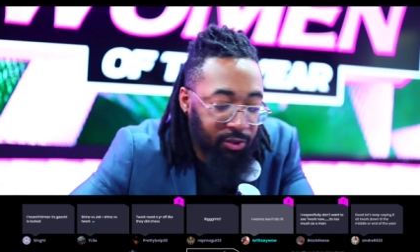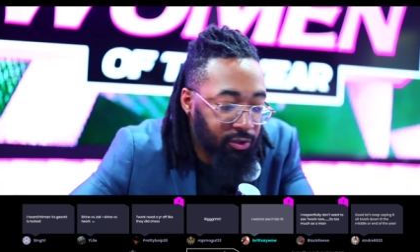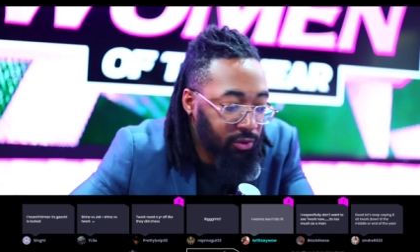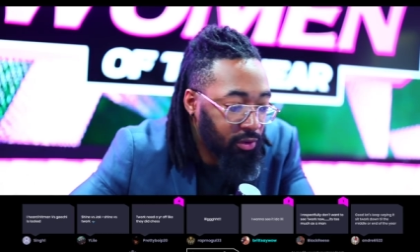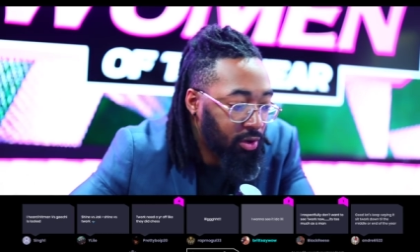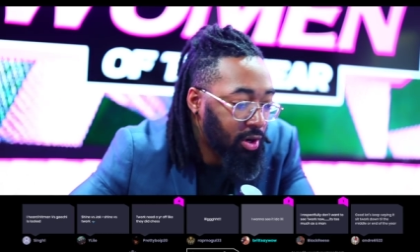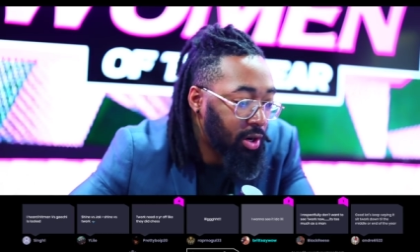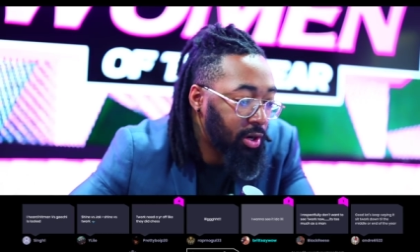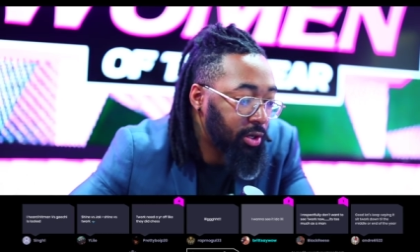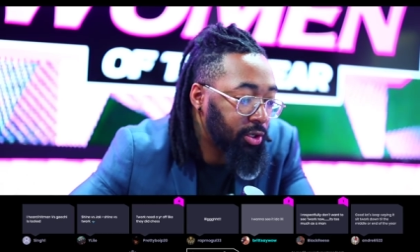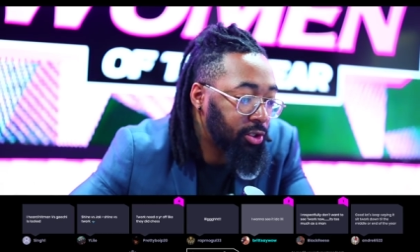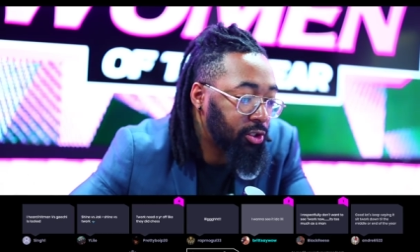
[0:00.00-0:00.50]

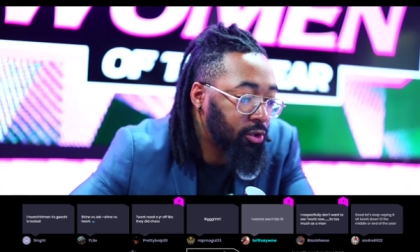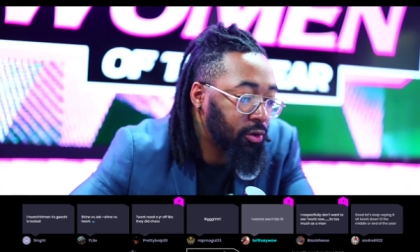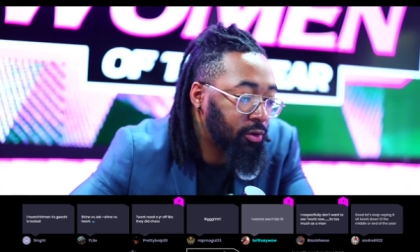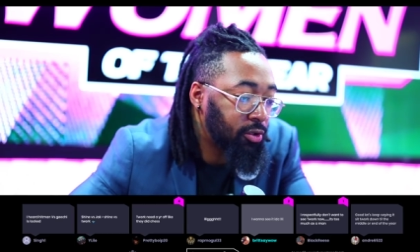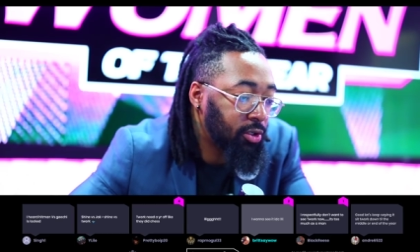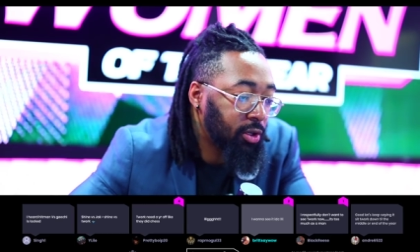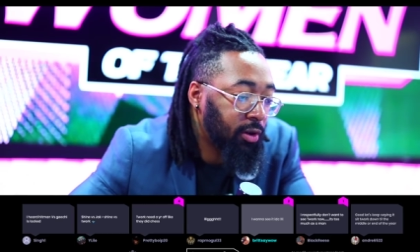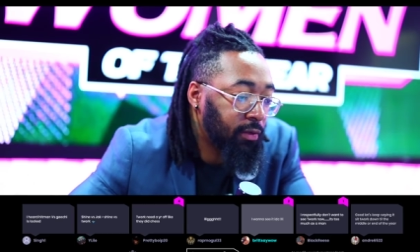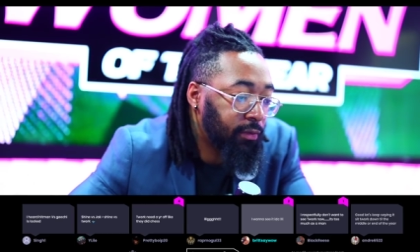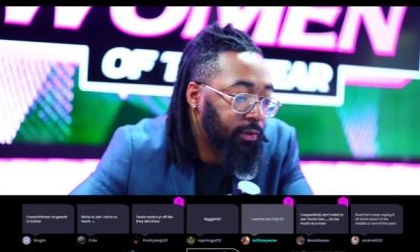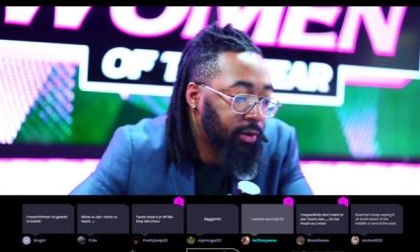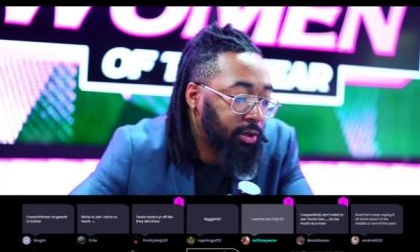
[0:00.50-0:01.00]
regarding Tsu
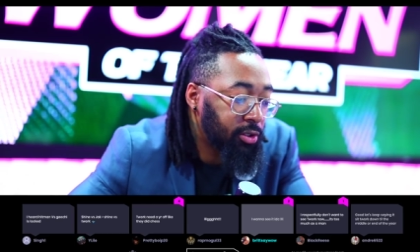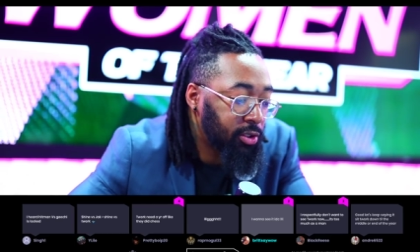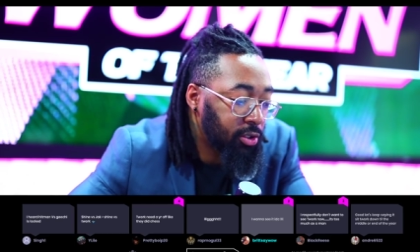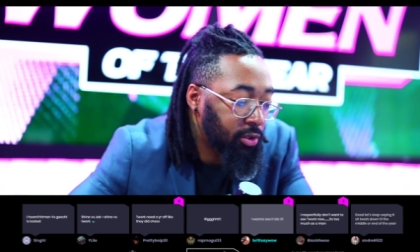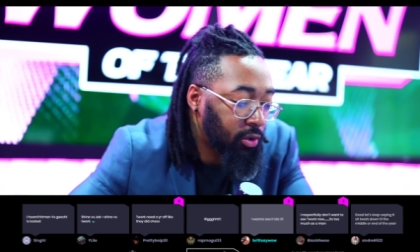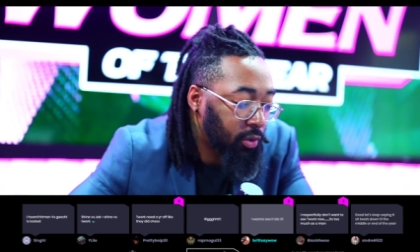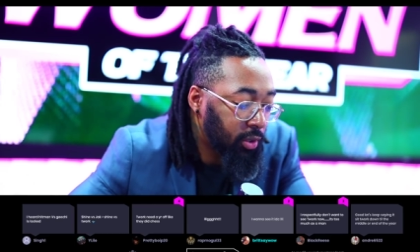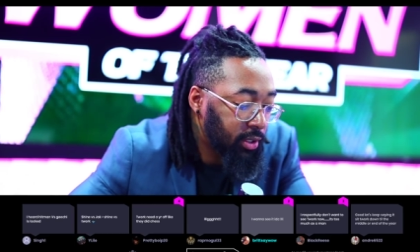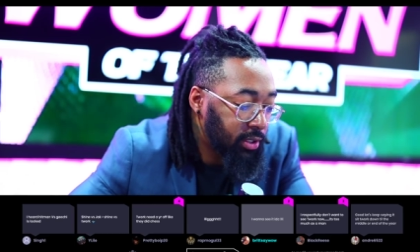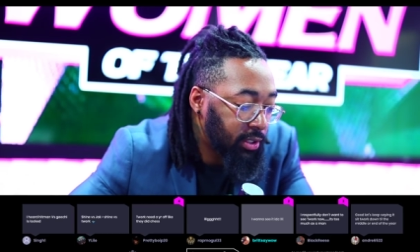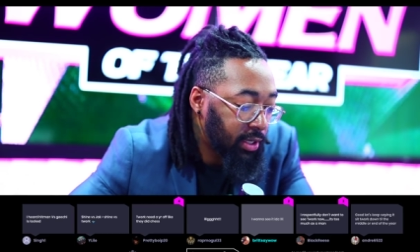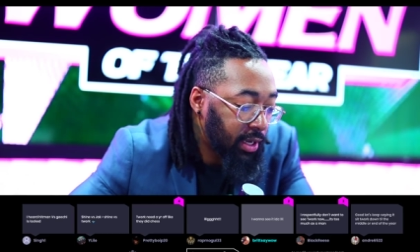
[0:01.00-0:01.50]
Surf versus
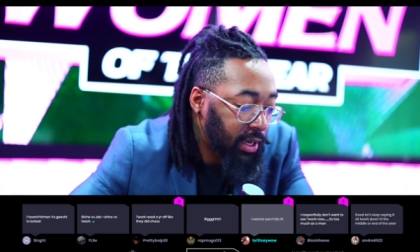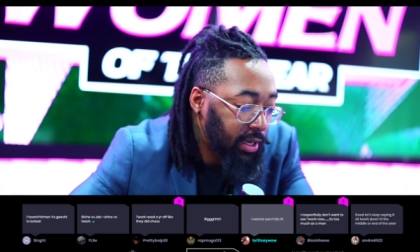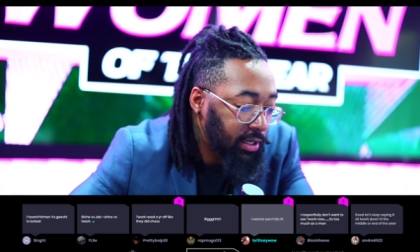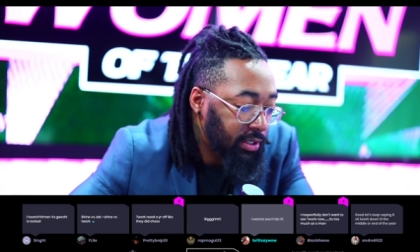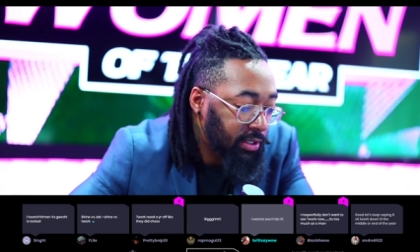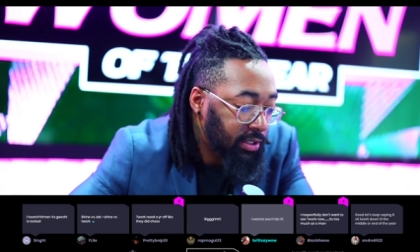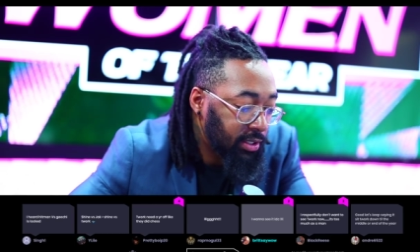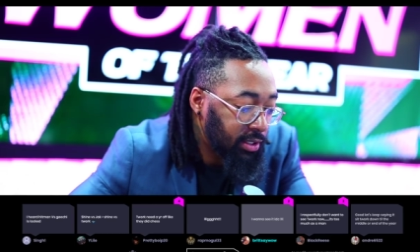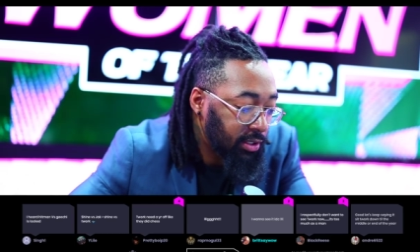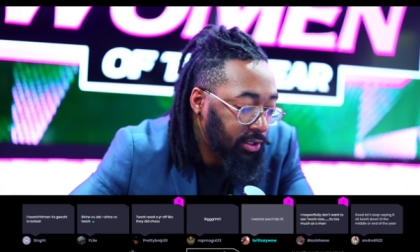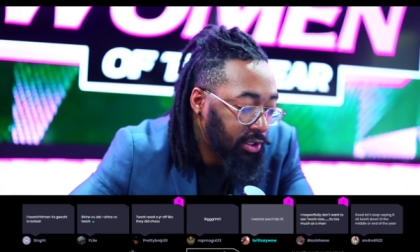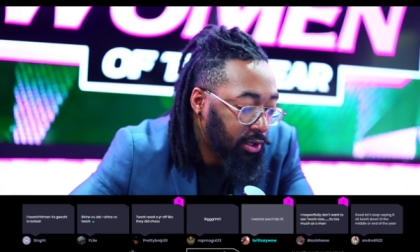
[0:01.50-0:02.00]
Cortez?
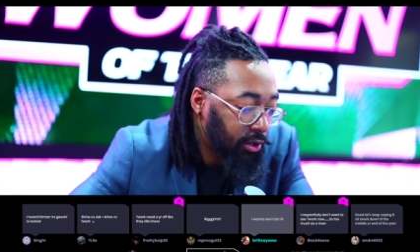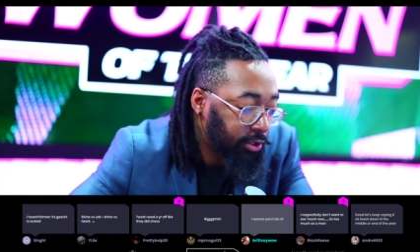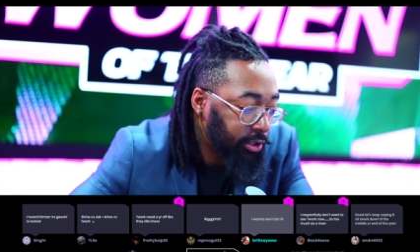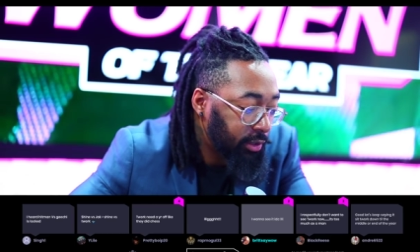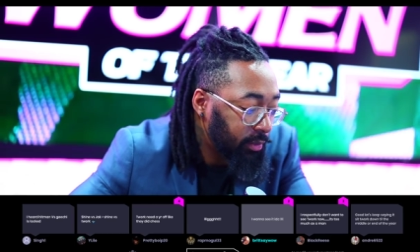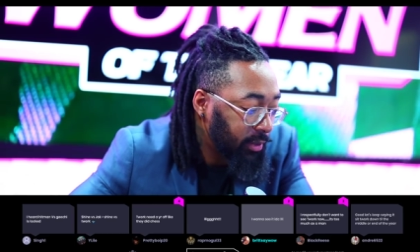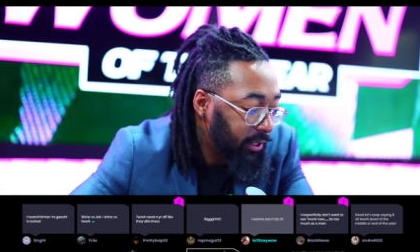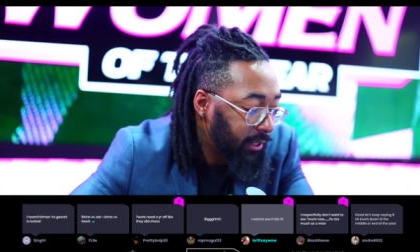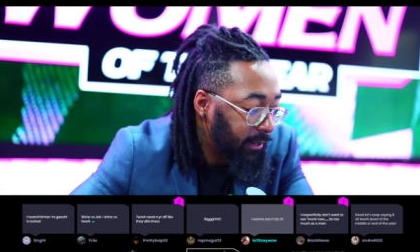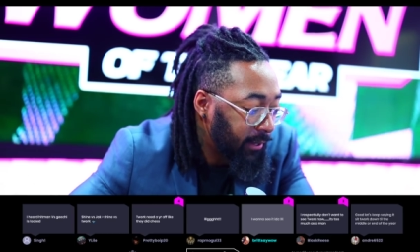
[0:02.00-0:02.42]
Talk to me.